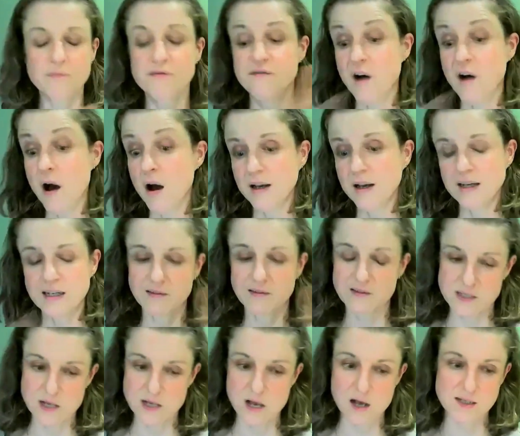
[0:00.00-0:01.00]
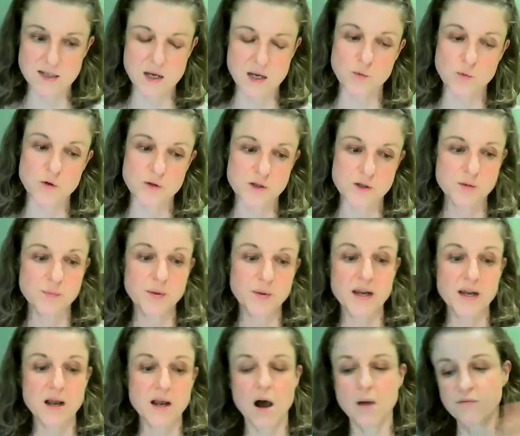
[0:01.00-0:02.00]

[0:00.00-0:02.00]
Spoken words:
I'm finally the size I want to be.